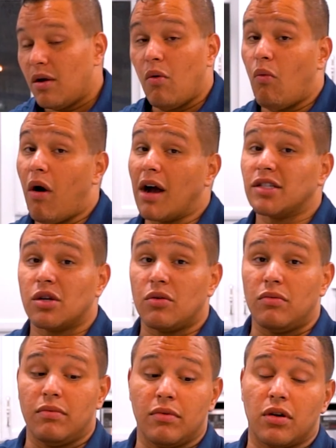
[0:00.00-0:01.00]
woks
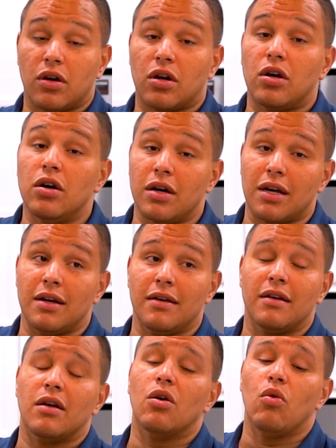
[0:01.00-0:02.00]
cook
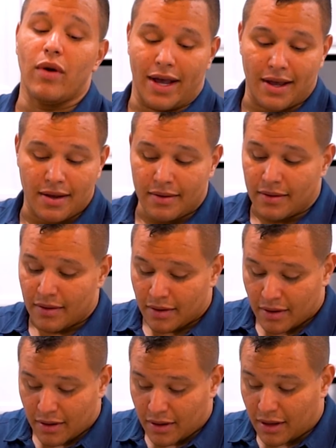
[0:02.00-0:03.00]
quick.
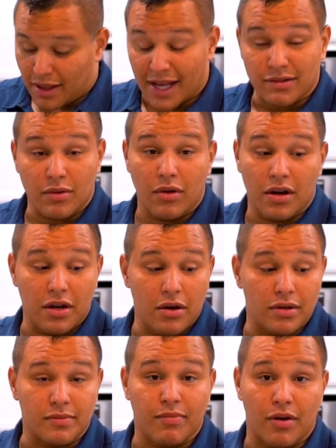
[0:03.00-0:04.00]
The last thing we wanna do
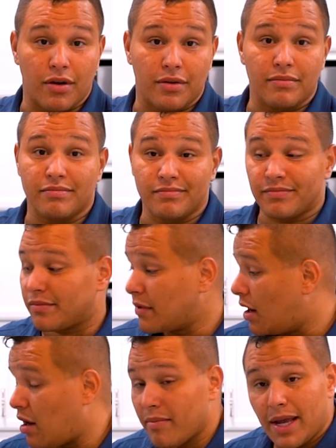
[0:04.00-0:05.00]
is burn
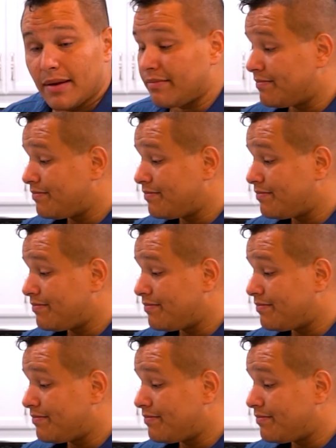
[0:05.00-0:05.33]
our meat.